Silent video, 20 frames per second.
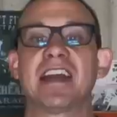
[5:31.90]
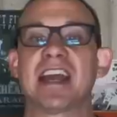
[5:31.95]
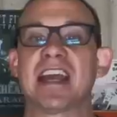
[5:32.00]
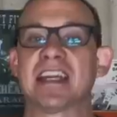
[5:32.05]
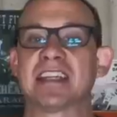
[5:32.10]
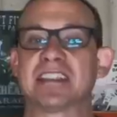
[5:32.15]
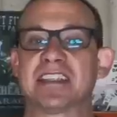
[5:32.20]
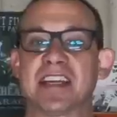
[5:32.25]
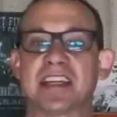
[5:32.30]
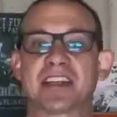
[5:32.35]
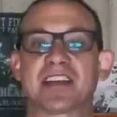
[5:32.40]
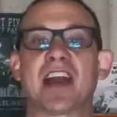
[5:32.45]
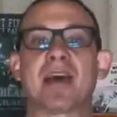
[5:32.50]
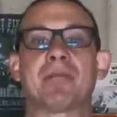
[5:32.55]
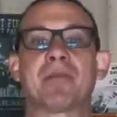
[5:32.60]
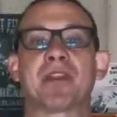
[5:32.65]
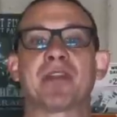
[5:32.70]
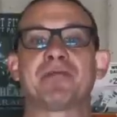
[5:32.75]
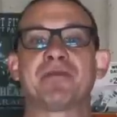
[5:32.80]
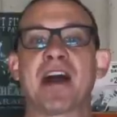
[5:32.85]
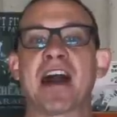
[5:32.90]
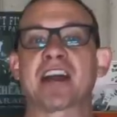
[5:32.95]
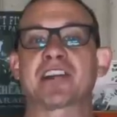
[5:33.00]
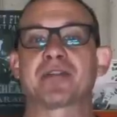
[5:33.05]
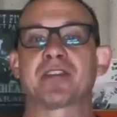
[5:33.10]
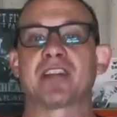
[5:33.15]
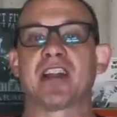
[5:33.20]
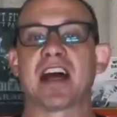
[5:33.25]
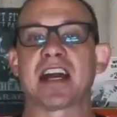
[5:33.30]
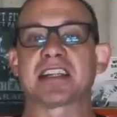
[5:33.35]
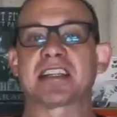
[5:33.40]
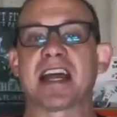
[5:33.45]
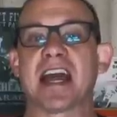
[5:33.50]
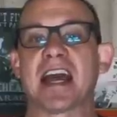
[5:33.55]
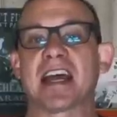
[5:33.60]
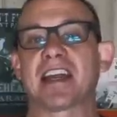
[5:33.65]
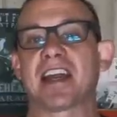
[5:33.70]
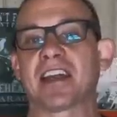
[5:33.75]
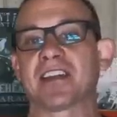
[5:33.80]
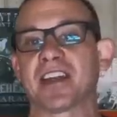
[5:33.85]
it didn't come from the factory like
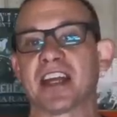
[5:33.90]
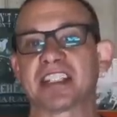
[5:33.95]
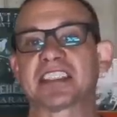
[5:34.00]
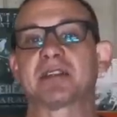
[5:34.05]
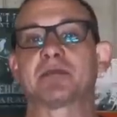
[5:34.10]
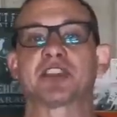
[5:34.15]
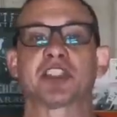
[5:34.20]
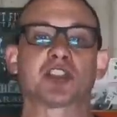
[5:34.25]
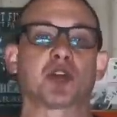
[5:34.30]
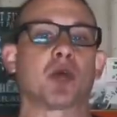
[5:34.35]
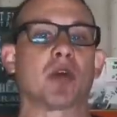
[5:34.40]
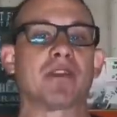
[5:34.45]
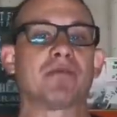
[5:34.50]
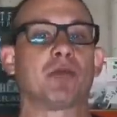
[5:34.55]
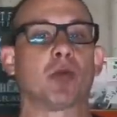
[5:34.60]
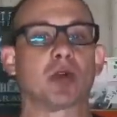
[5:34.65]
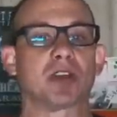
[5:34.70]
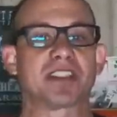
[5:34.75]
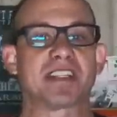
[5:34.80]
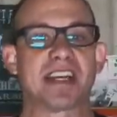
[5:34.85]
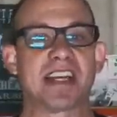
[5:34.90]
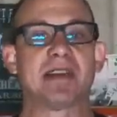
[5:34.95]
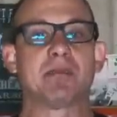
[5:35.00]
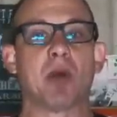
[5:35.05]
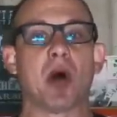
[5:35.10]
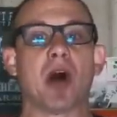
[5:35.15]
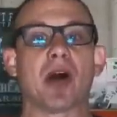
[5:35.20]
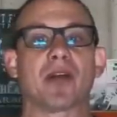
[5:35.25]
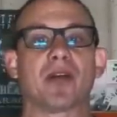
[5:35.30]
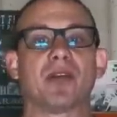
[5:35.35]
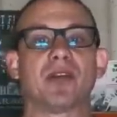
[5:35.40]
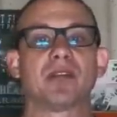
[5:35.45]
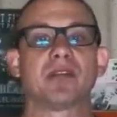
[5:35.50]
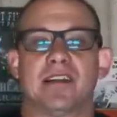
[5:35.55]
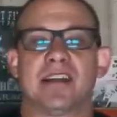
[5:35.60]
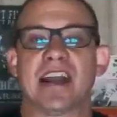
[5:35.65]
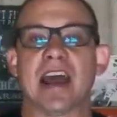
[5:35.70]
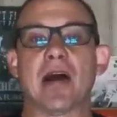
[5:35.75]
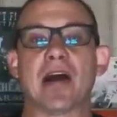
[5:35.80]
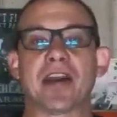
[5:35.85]
that unless it was a 2014 model.
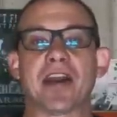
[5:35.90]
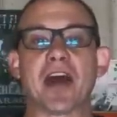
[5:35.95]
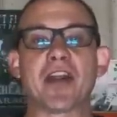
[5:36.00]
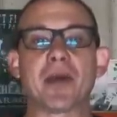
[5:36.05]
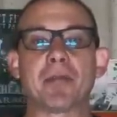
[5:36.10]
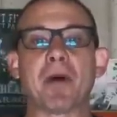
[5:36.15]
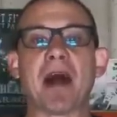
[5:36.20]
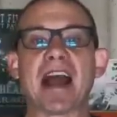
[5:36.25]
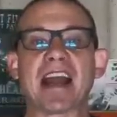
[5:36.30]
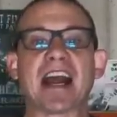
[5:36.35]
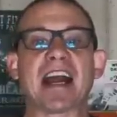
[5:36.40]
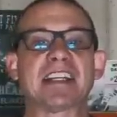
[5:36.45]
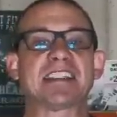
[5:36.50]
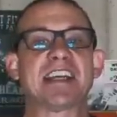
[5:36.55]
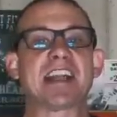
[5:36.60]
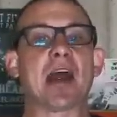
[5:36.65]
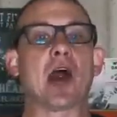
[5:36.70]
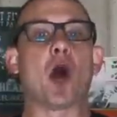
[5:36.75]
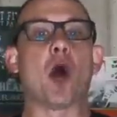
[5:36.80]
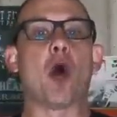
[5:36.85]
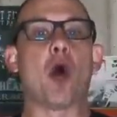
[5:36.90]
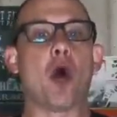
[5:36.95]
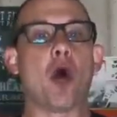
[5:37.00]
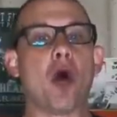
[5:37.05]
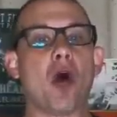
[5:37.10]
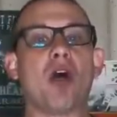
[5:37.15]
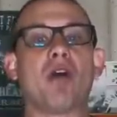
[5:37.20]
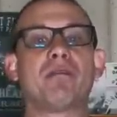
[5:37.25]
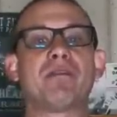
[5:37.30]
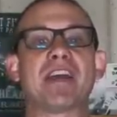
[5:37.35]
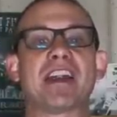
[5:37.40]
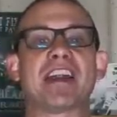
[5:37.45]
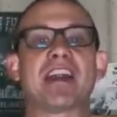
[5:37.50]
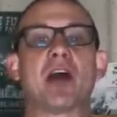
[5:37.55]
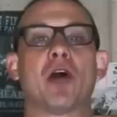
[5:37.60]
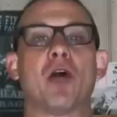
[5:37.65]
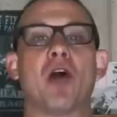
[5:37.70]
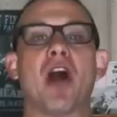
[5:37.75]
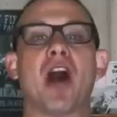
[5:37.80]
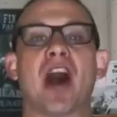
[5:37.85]
Now, another bike I did a whole
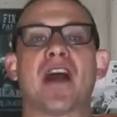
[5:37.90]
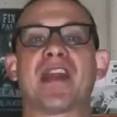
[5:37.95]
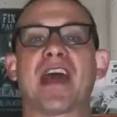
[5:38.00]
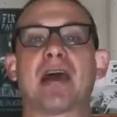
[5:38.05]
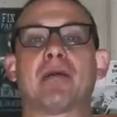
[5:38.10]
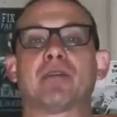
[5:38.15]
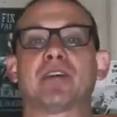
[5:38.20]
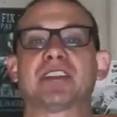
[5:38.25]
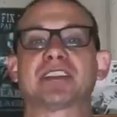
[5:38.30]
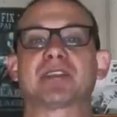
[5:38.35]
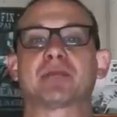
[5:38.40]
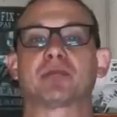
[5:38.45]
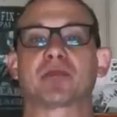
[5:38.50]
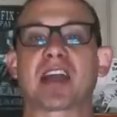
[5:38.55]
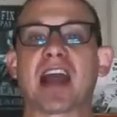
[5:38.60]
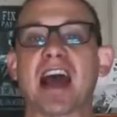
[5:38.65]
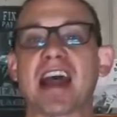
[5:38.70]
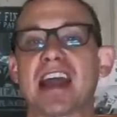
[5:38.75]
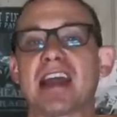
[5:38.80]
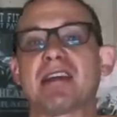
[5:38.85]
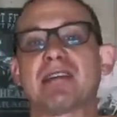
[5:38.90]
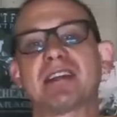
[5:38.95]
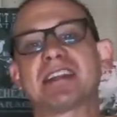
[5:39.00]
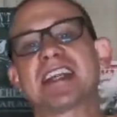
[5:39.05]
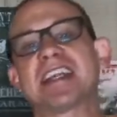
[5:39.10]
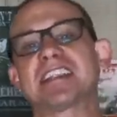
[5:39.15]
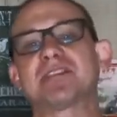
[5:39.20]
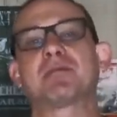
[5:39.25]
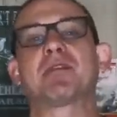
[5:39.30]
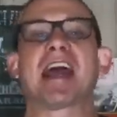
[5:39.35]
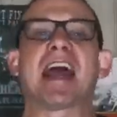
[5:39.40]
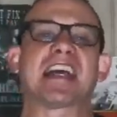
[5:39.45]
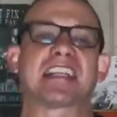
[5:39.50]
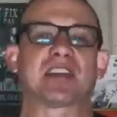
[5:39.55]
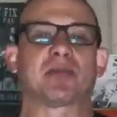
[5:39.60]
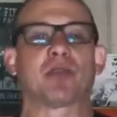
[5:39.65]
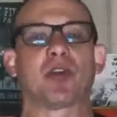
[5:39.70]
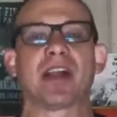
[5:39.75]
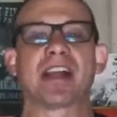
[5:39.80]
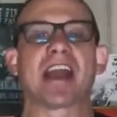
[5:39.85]
video on that was kind of, this one
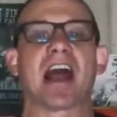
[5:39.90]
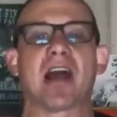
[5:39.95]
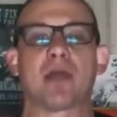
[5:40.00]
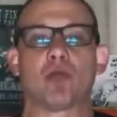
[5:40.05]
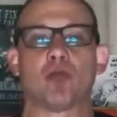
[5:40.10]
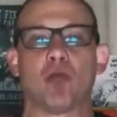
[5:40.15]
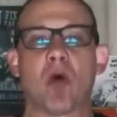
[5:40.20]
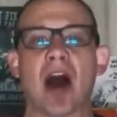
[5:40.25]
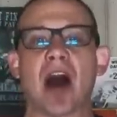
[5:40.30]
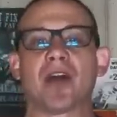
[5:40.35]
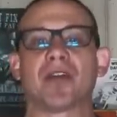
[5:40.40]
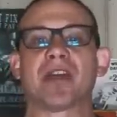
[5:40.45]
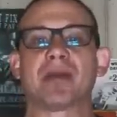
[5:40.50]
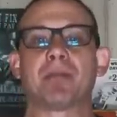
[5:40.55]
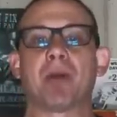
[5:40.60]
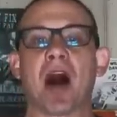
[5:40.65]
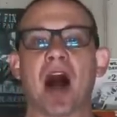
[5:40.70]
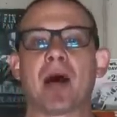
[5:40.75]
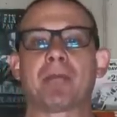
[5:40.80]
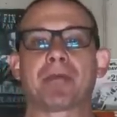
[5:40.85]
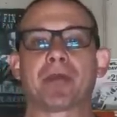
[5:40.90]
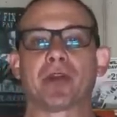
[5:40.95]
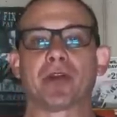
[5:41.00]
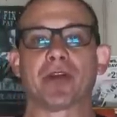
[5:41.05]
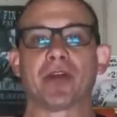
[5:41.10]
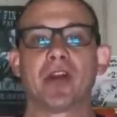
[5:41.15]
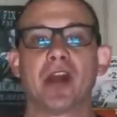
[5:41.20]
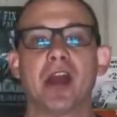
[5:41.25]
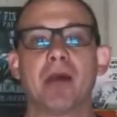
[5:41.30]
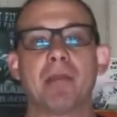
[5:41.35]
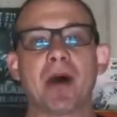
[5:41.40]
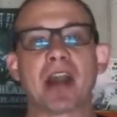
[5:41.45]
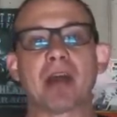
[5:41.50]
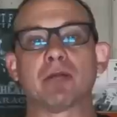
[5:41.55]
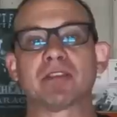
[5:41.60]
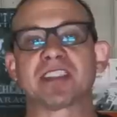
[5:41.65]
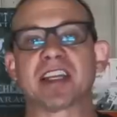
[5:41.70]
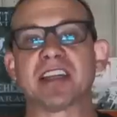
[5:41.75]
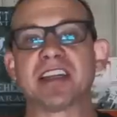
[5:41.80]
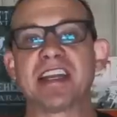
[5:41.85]
hasn't really gotten wildly popular, but it
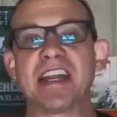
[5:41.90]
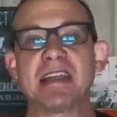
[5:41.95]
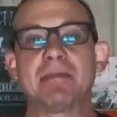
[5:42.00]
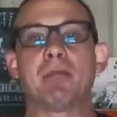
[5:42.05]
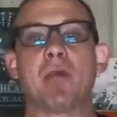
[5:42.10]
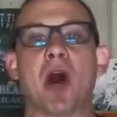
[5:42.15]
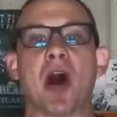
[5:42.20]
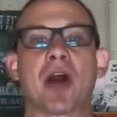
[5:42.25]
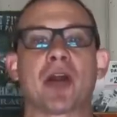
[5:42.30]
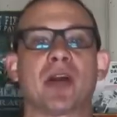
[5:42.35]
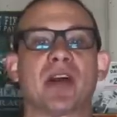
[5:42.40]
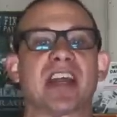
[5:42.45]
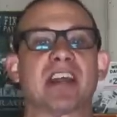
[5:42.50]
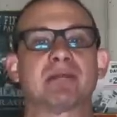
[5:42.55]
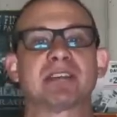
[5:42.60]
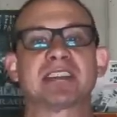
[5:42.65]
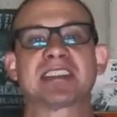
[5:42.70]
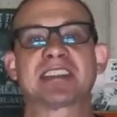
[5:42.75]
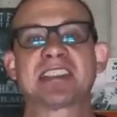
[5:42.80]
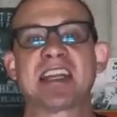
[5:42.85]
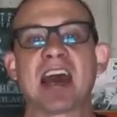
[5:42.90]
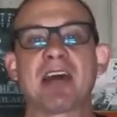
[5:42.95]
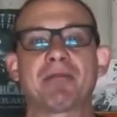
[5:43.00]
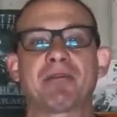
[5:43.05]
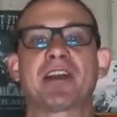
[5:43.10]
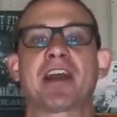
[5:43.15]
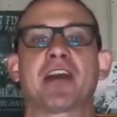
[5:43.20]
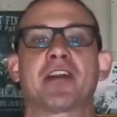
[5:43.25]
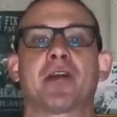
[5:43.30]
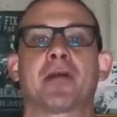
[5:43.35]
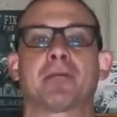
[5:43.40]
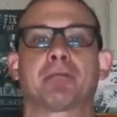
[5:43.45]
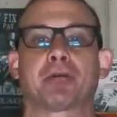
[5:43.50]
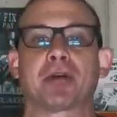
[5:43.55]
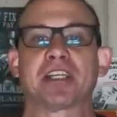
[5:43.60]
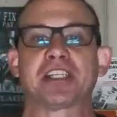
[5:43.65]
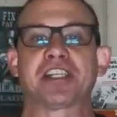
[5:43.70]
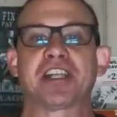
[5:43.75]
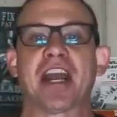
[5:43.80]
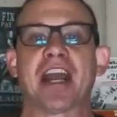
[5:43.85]
was a neat model and it was definitely
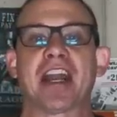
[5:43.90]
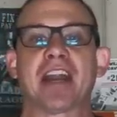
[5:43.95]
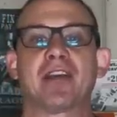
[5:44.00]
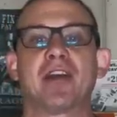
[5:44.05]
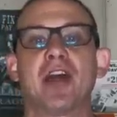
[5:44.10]
underappreciated,